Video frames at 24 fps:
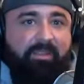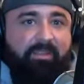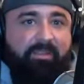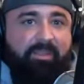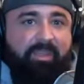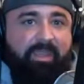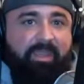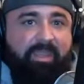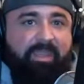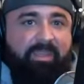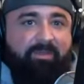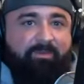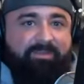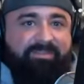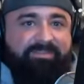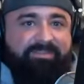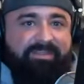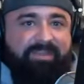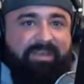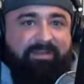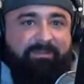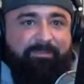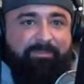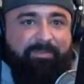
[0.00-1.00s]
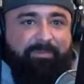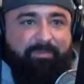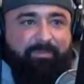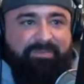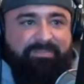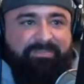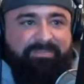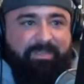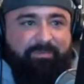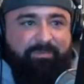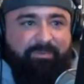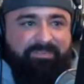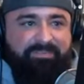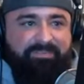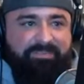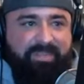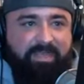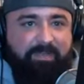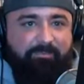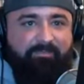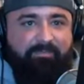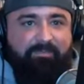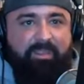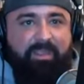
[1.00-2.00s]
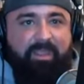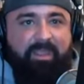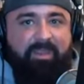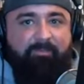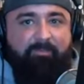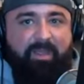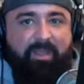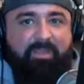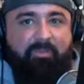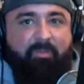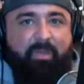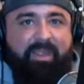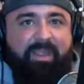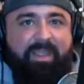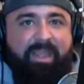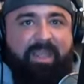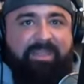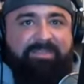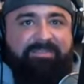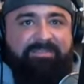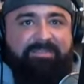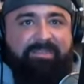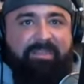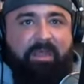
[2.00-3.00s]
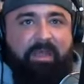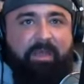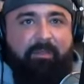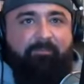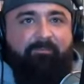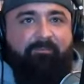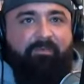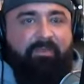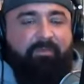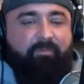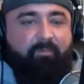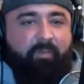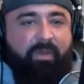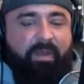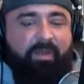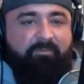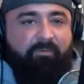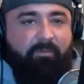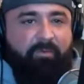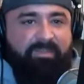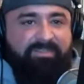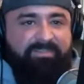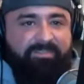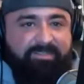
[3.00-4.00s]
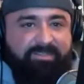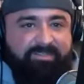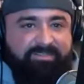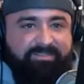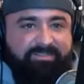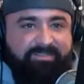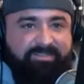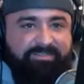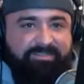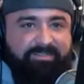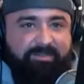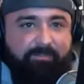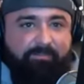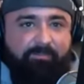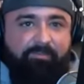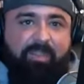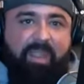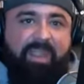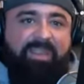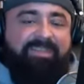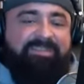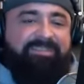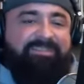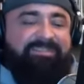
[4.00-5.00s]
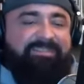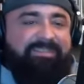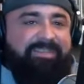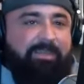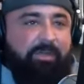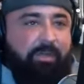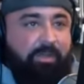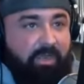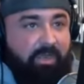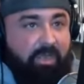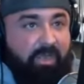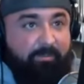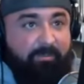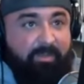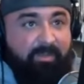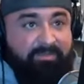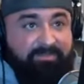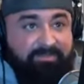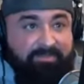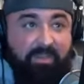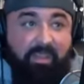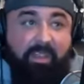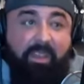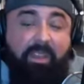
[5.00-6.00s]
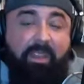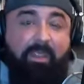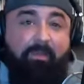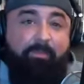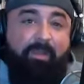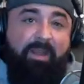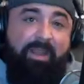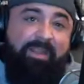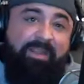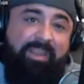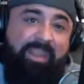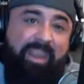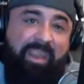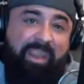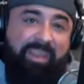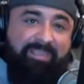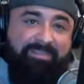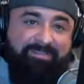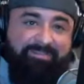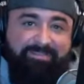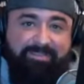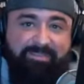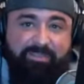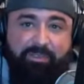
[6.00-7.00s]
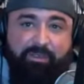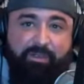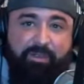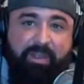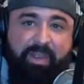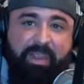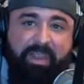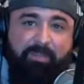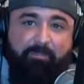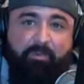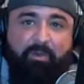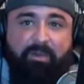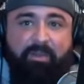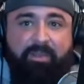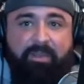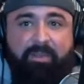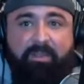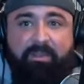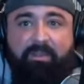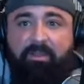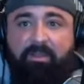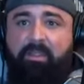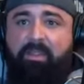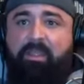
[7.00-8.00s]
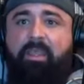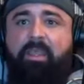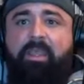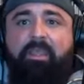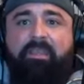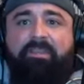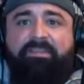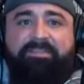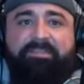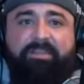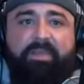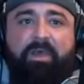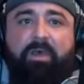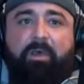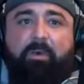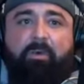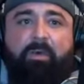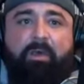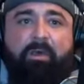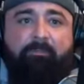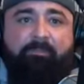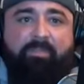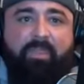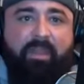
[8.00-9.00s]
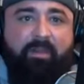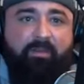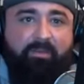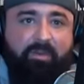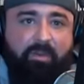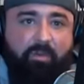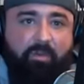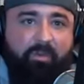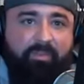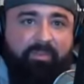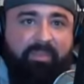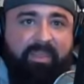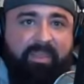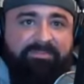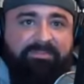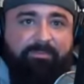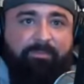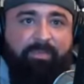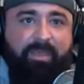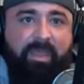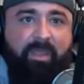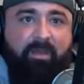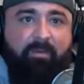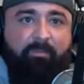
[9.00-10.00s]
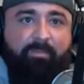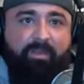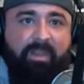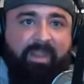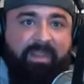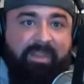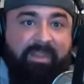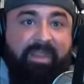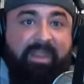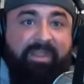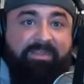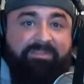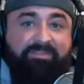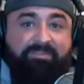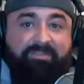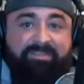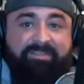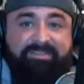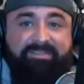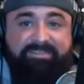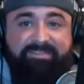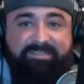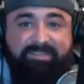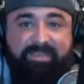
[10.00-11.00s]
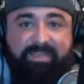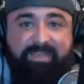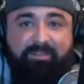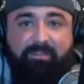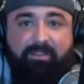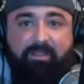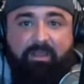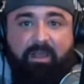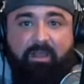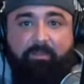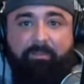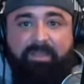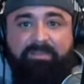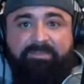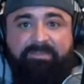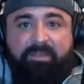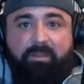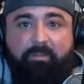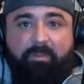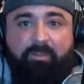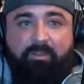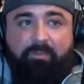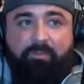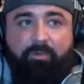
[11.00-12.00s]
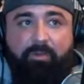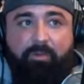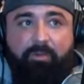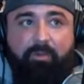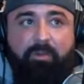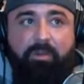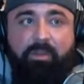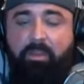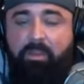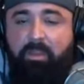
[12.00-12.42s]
Hey, what's up? What's up? What's up? And by the way, guys, for whatever reason, this system, I can see your comments, but I can't see your name on here. So I don't know what that's about, but I can actually see the comments coming through.